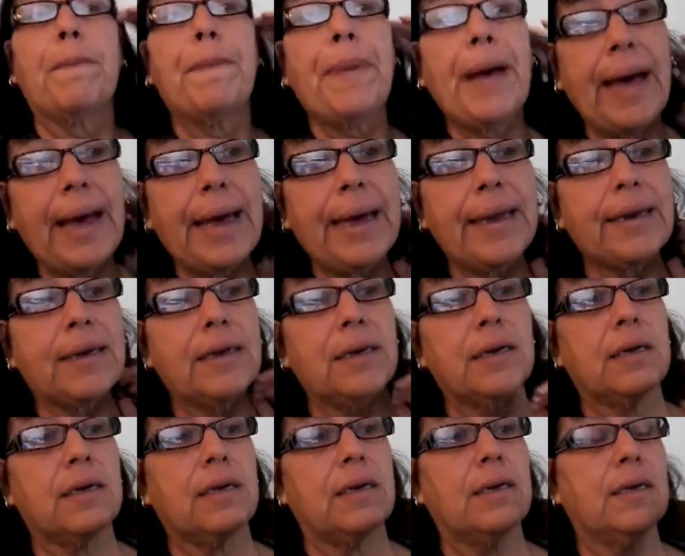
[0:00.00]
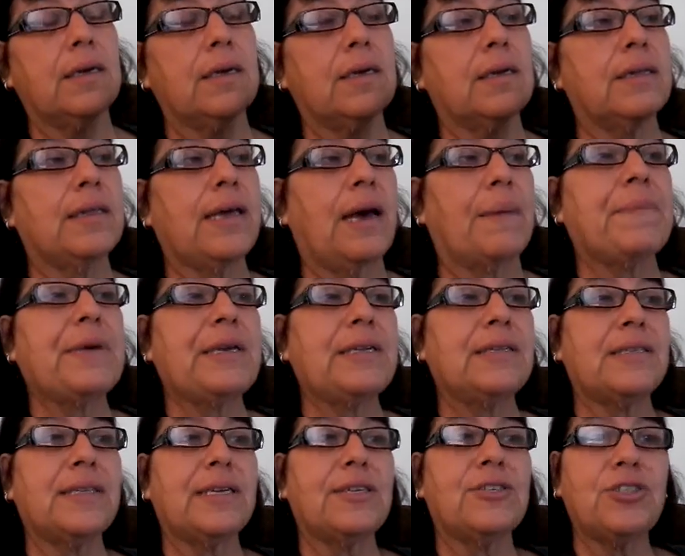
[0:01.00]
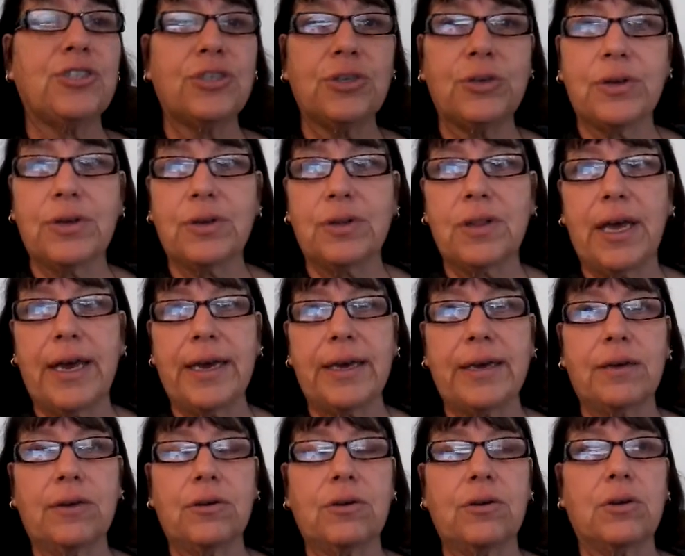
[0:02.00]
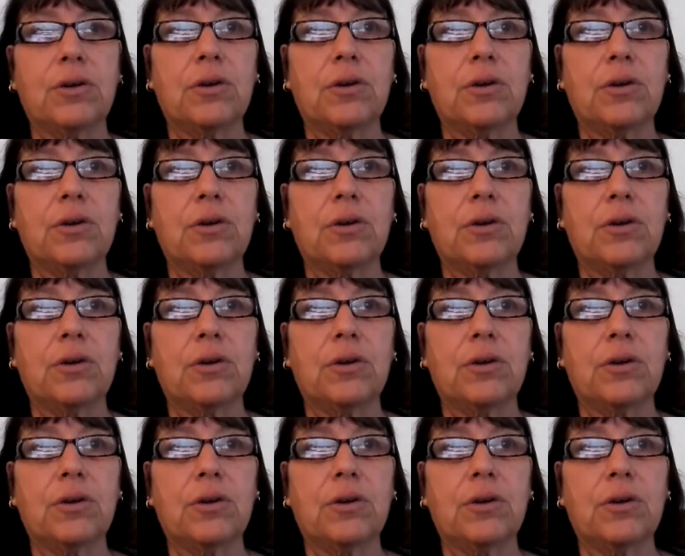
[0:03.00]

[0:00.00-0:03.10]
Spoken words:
But that being said too, you're like,